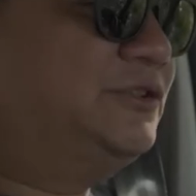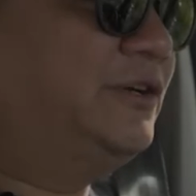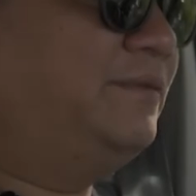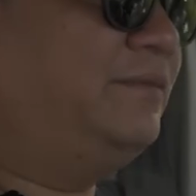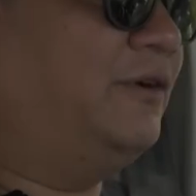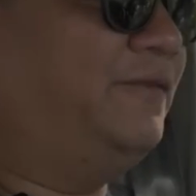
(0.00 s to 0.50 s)

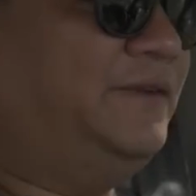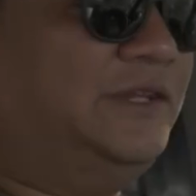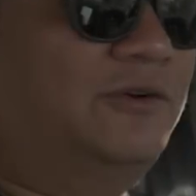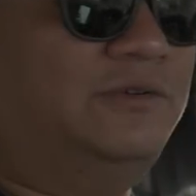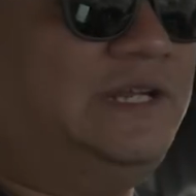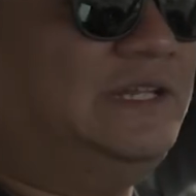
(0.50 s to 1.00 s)
trim, or if you
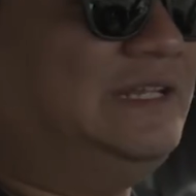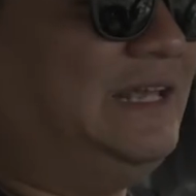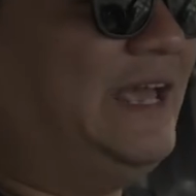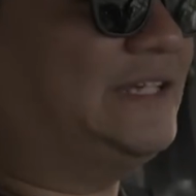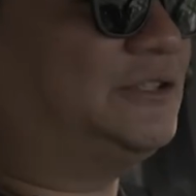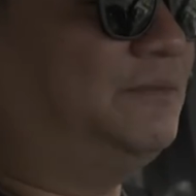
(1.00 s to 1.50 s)
don't need
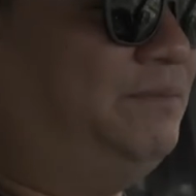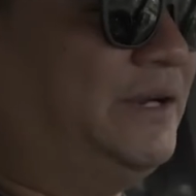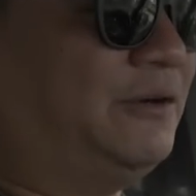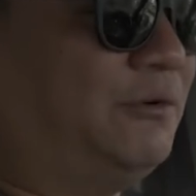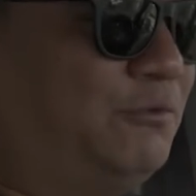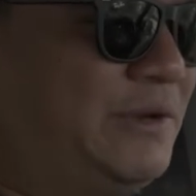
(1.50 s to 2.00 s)
the extra
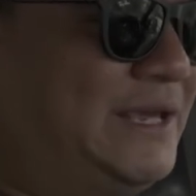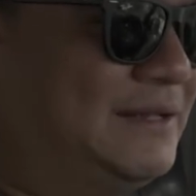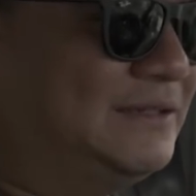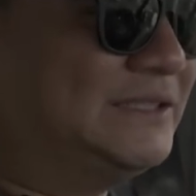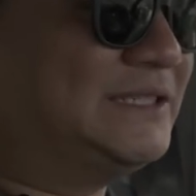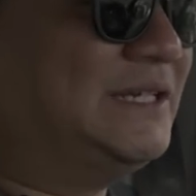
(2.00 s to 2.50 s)
bigger
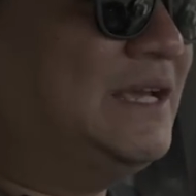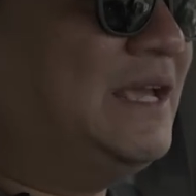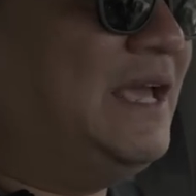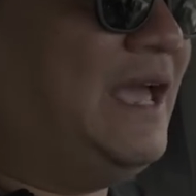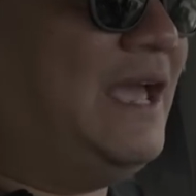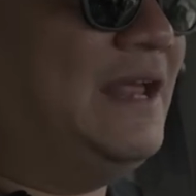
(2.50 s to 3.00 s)
wheels
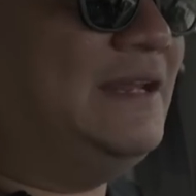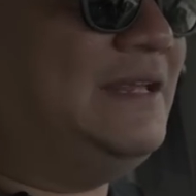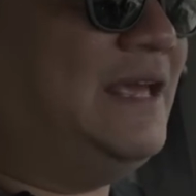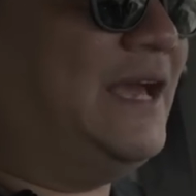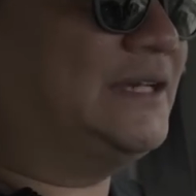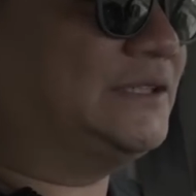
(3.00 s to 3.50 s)
and
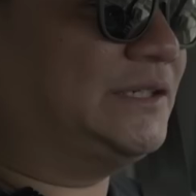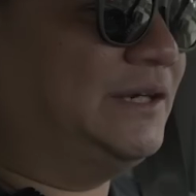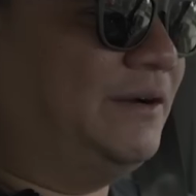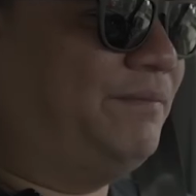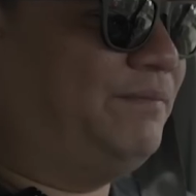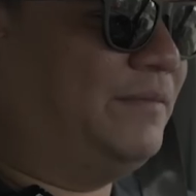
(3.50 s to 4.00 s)
the
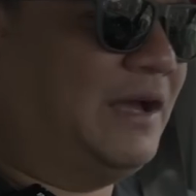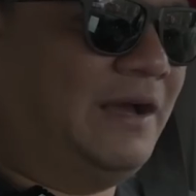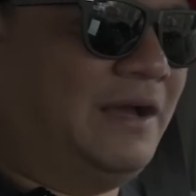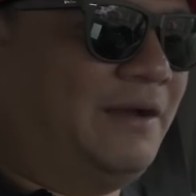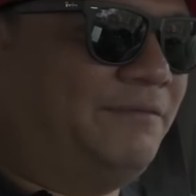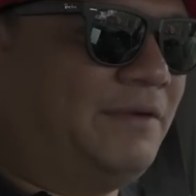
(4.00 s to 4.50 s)
extra
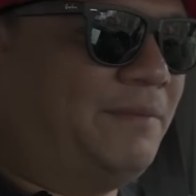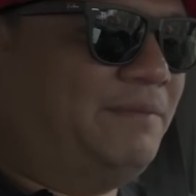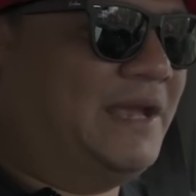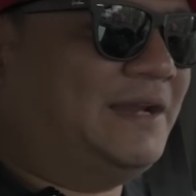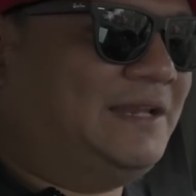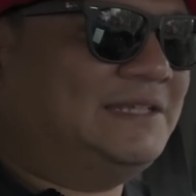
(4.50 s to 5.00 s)

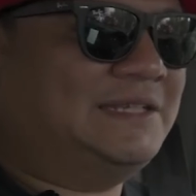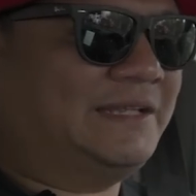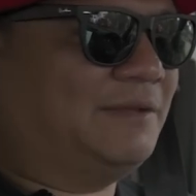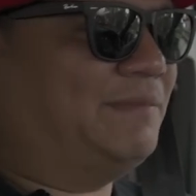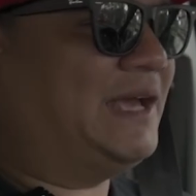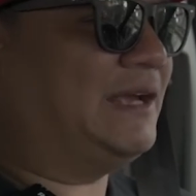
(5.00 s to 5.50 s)
amenities like
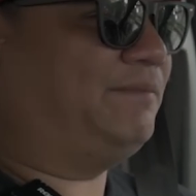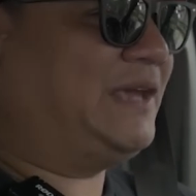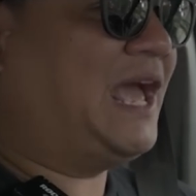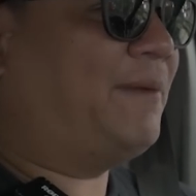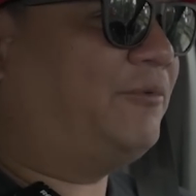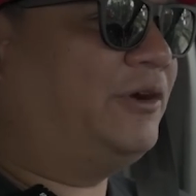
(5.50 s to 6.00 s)
the backup
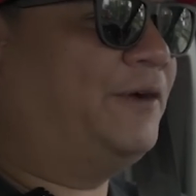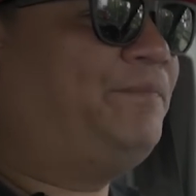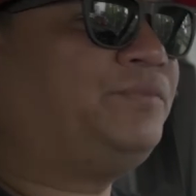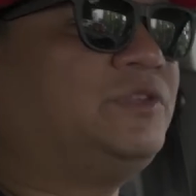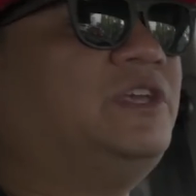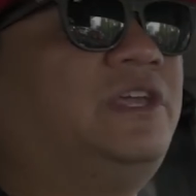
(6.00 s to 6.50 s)
camera,
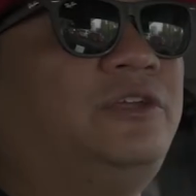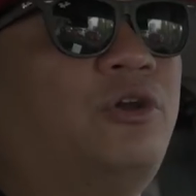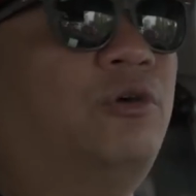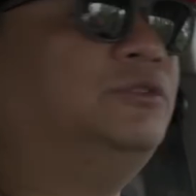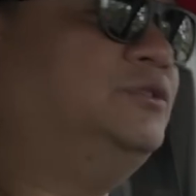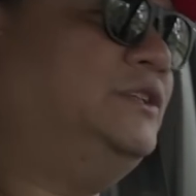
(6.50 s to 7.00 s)
you can
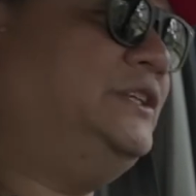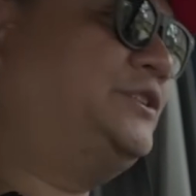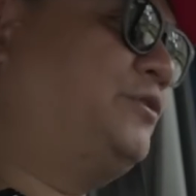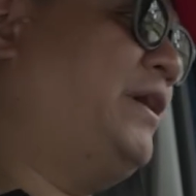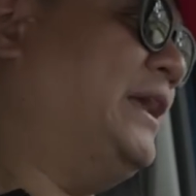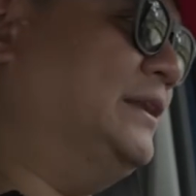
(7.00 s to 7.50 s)
go to the
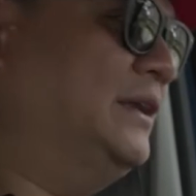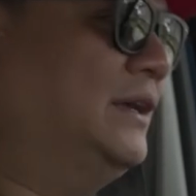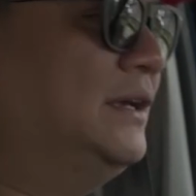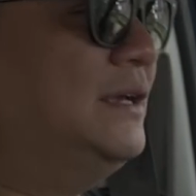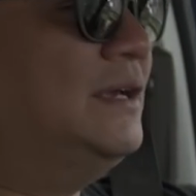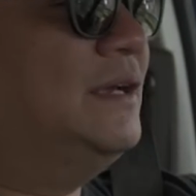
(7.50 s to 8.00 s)
Trend.
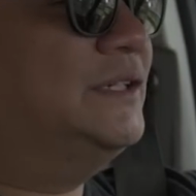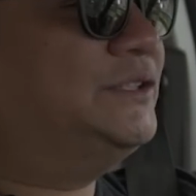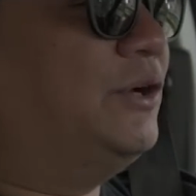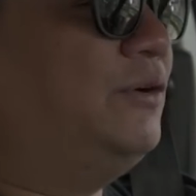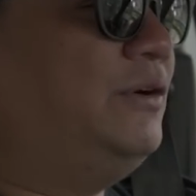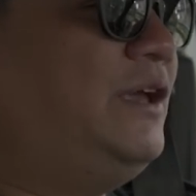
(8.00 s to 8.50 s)

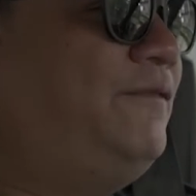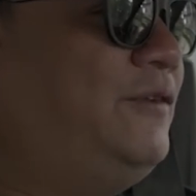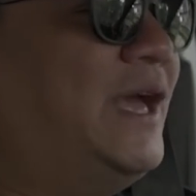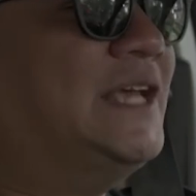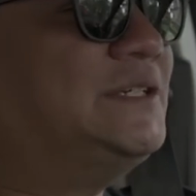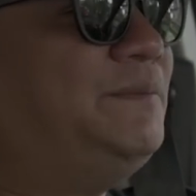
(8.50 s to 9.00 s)
So if you
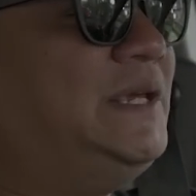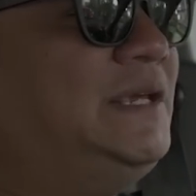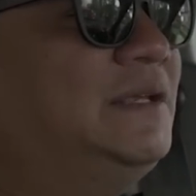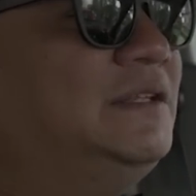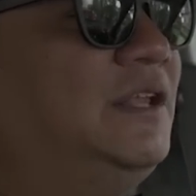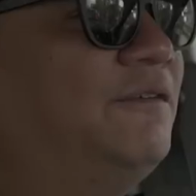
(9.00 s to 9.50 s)
ask
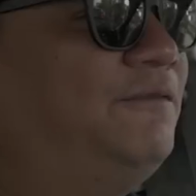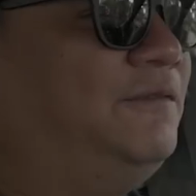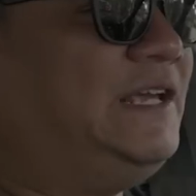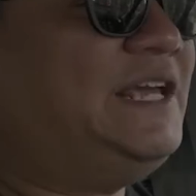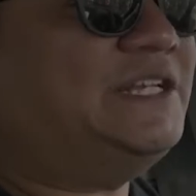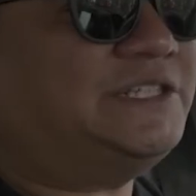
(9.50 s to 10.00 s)
me,
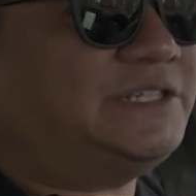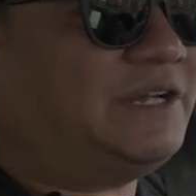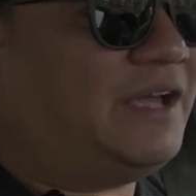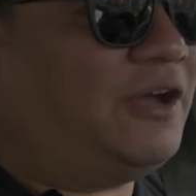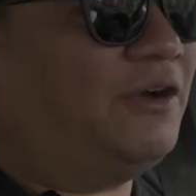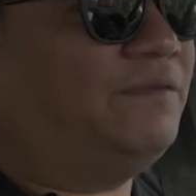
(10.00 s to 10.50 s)
each
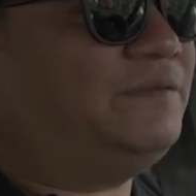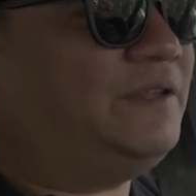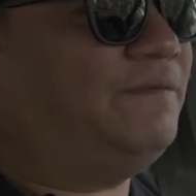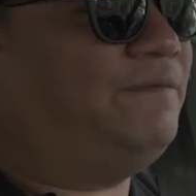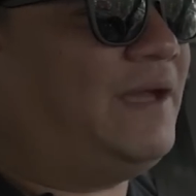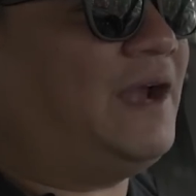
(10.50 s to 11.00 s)
of
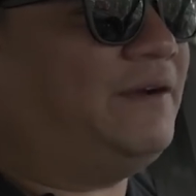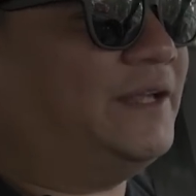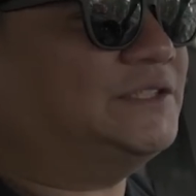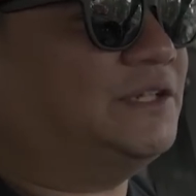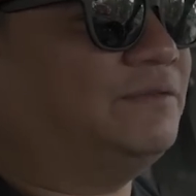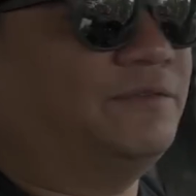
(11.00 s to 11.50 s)
the
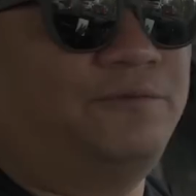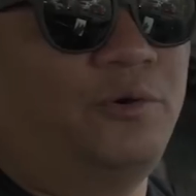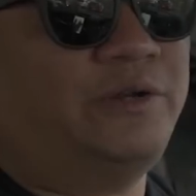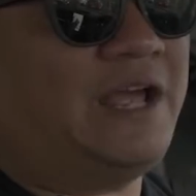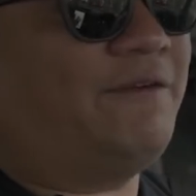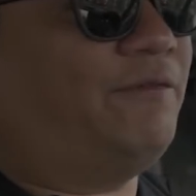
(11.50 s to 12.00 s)
variants of the
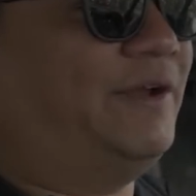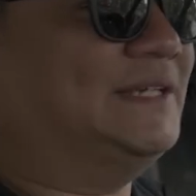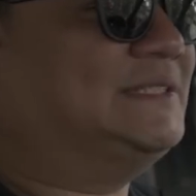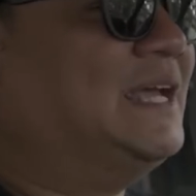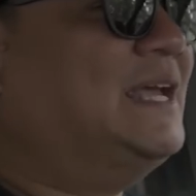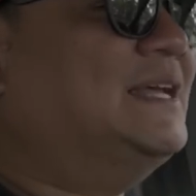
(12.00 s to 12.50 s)
Ford
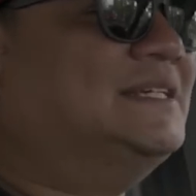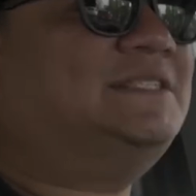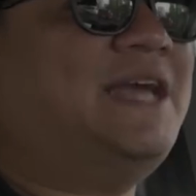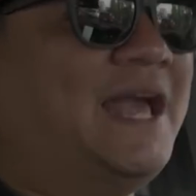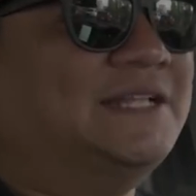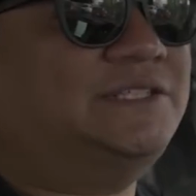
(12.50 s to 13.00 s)
Everest
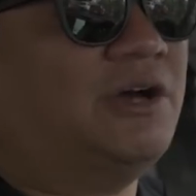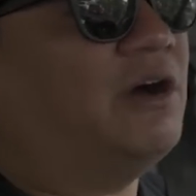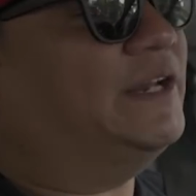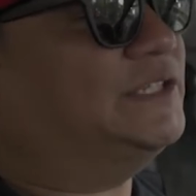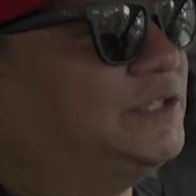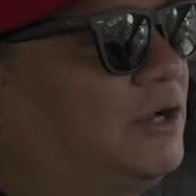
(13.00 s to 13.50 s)
stands on its